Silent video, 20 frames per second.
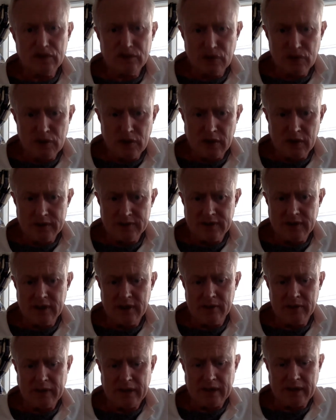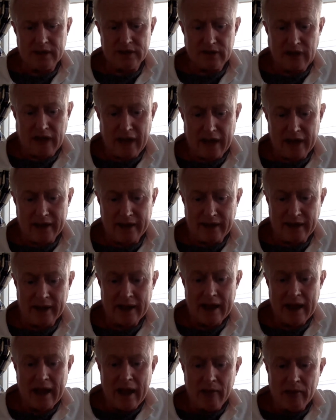so you can see them getting into high
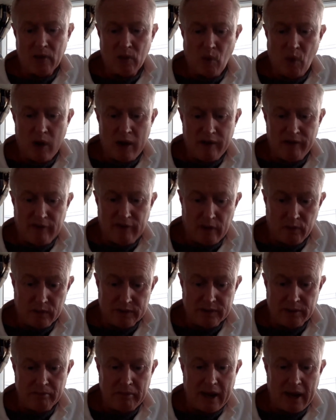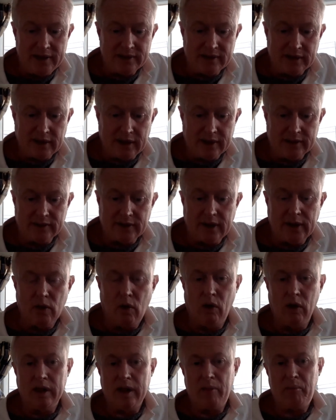gear. But what I found was amazing is
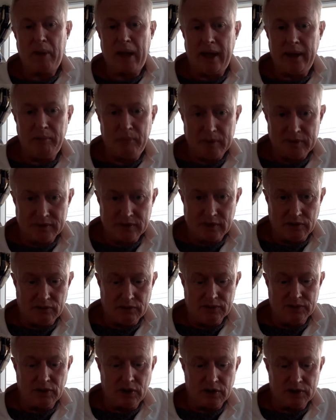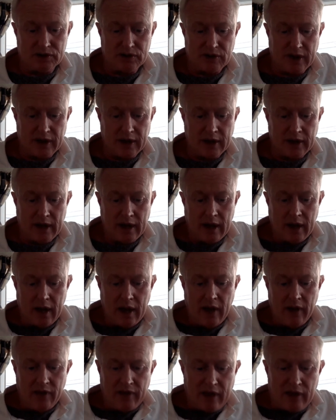in all their papers and research, they
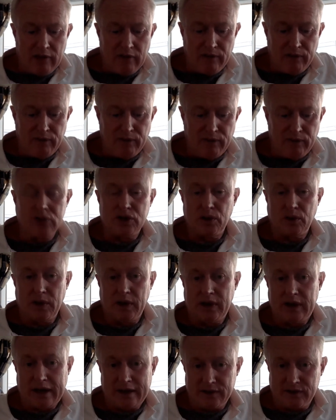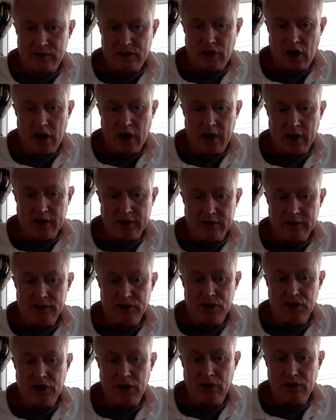they refer to it as
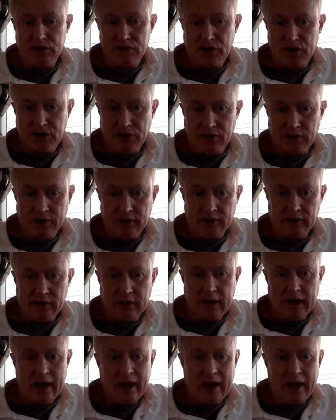targeted geoengineering.